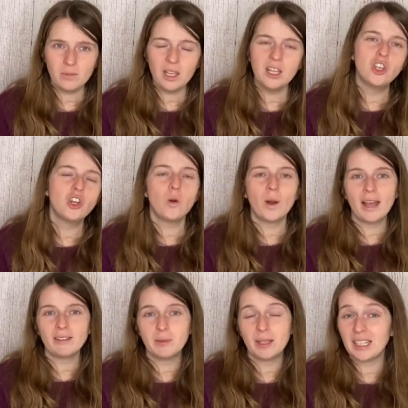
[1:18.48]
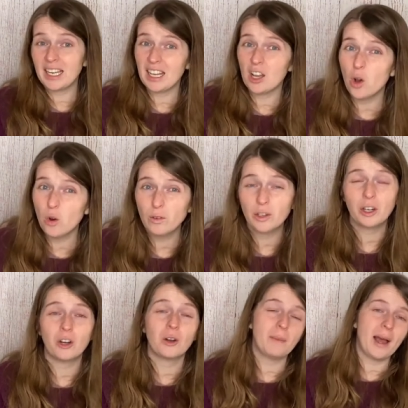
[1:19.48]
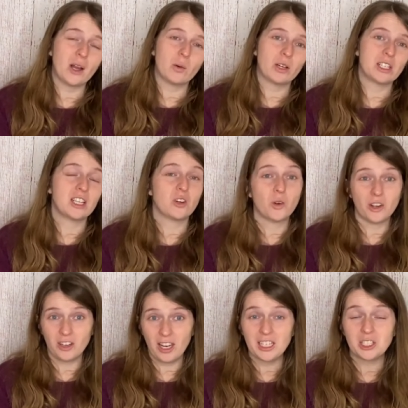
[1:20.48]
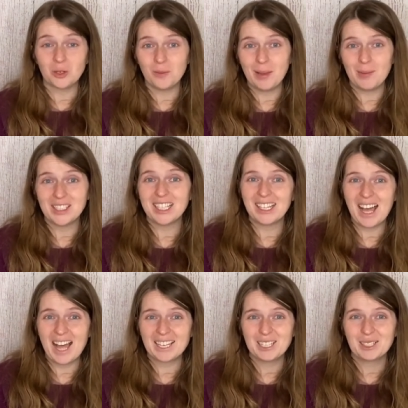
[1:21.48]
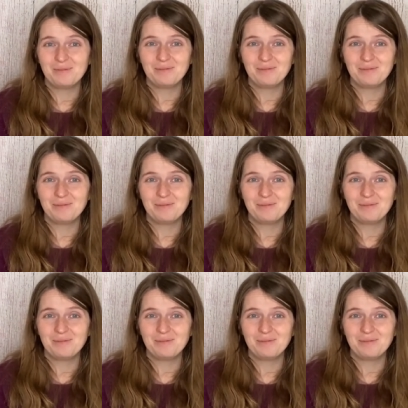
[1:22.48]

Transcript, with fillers: you don't want to have to be leaning over or backwards in order to get your baby to latch.